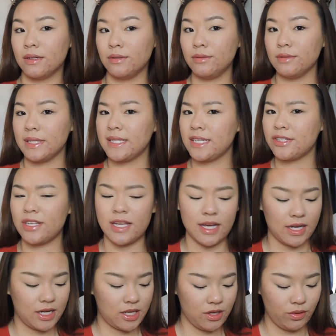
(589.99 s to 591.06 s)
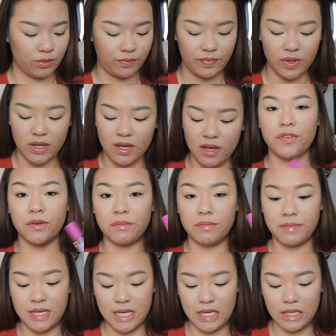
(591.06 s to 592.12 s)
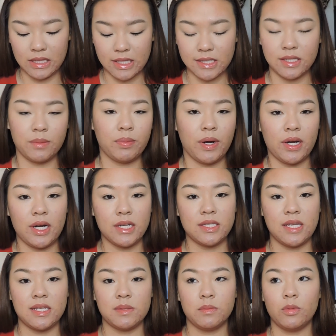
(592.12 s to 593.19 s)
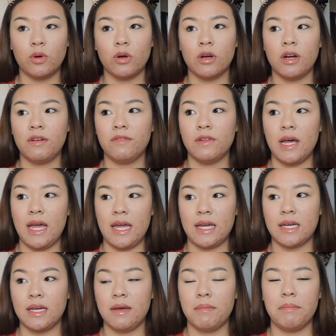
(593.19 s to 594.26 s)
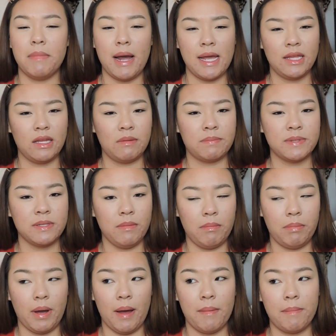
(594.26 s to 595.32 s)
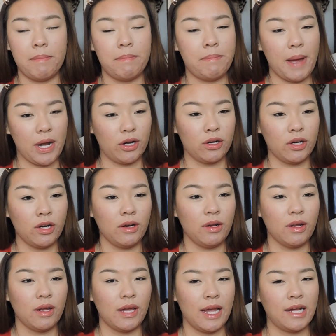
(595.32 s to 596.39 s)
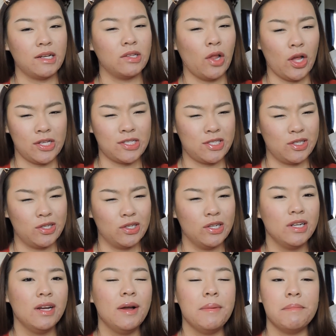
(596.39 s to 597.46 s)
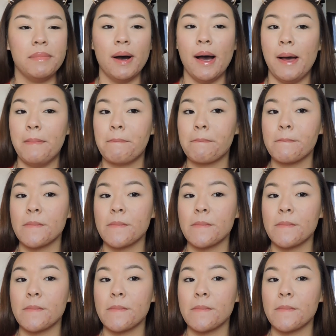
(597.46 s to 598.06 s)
Ooh, that's actually kind of cute. For me, this lip product is more of like my lips, but better and glossier. But,